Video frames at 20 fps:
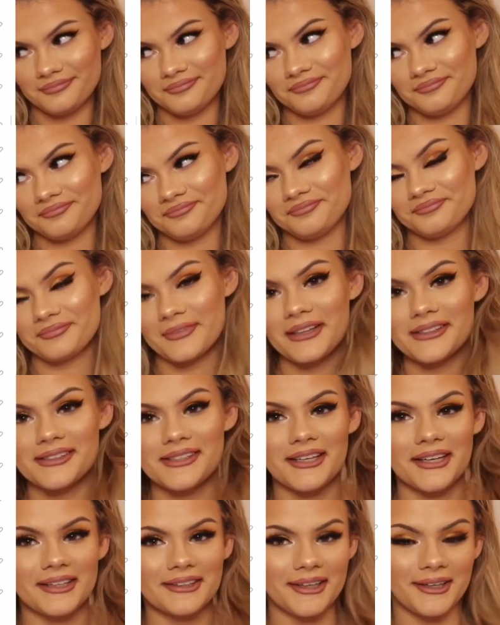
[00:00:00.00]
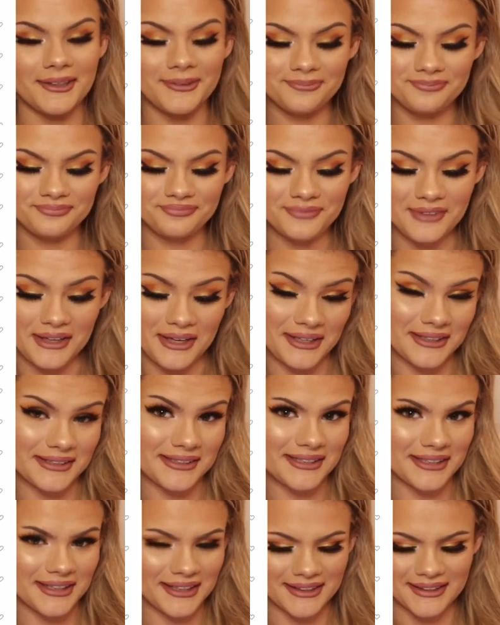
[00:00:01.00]
I'll take that. I'll
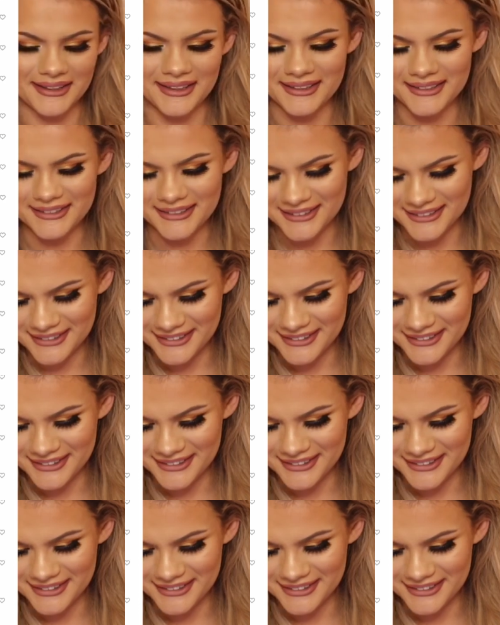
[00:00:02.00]
take that.